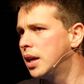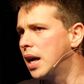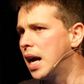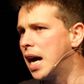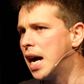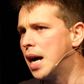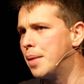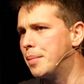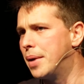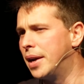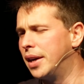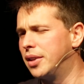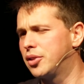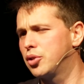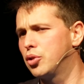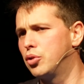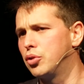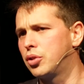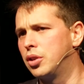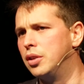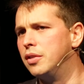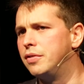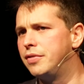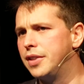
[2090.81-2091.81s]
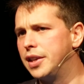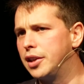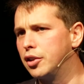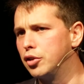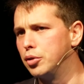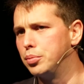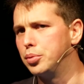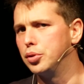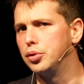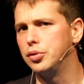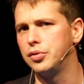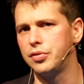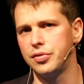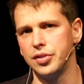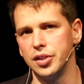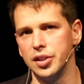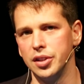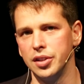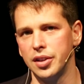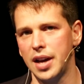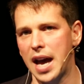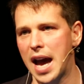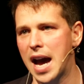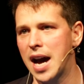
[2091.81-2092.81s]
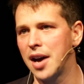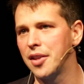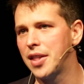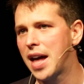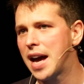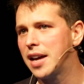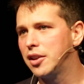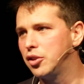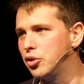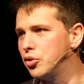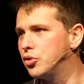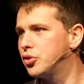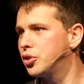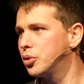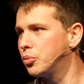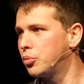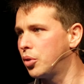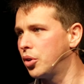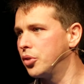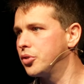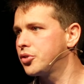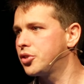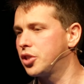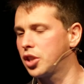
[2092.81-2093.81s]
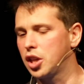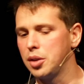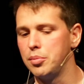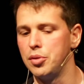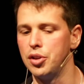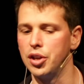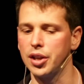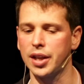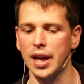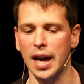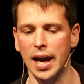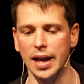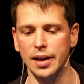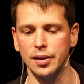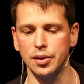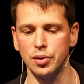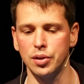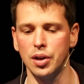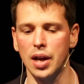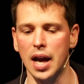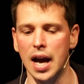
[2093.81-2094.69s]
and it's all configurable for how that user wants to communicate,